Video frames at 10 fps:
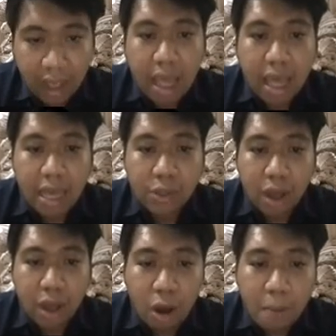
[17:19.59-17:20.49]
is to
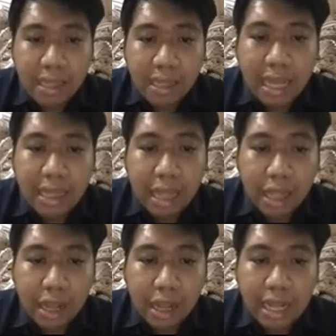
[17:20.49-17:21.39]
accommodate the
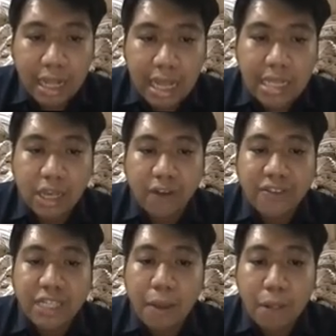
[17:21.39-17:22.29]
learning needs of
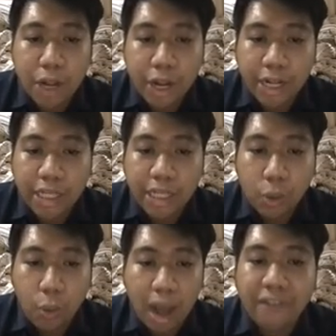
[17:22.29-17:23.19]
some learners who
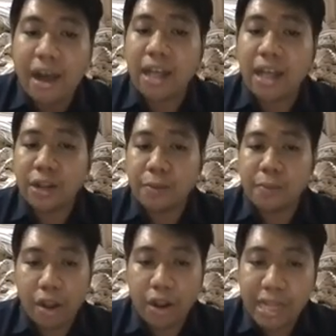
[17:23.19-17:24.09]
have other
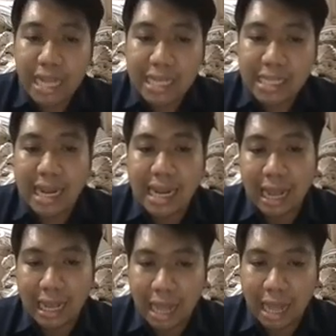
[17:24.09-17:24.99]
priorities than
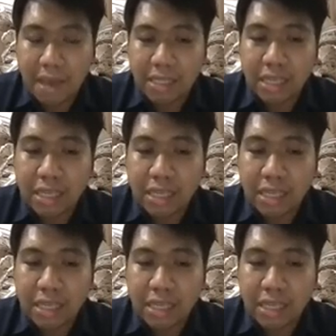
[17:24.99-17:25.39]
academics,